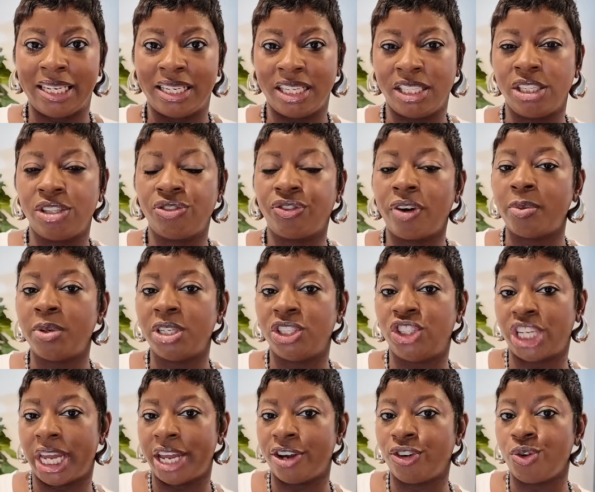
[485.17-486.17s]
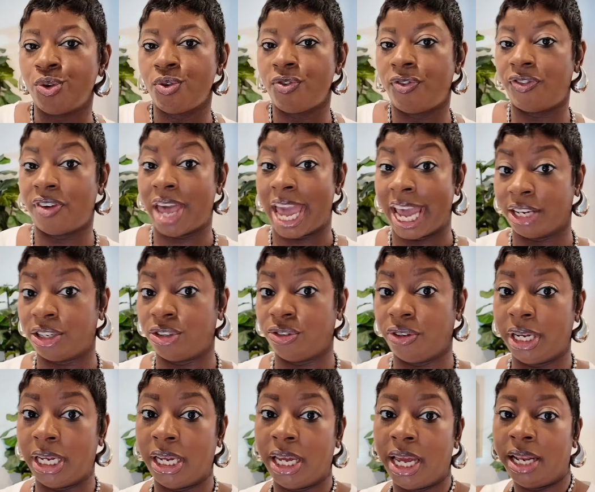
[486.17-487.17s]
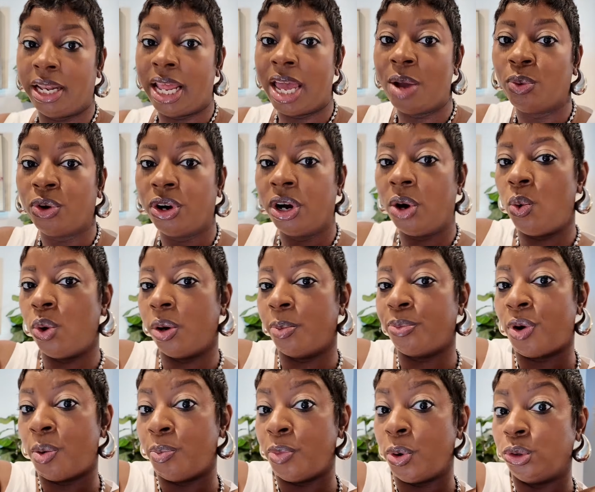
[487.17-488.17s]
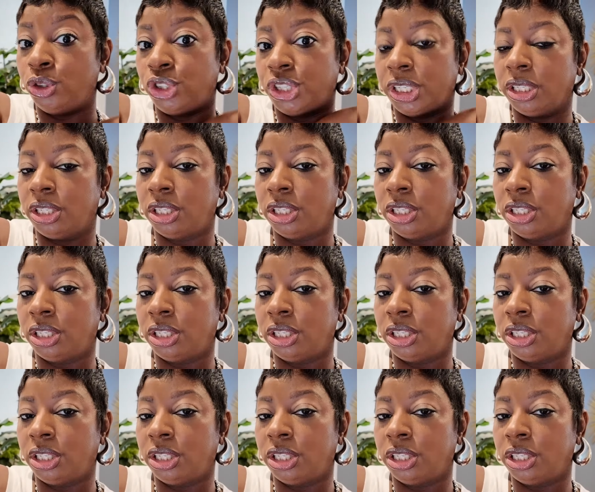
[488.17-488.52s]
This is from the Jcrew factory, and they were on promotion.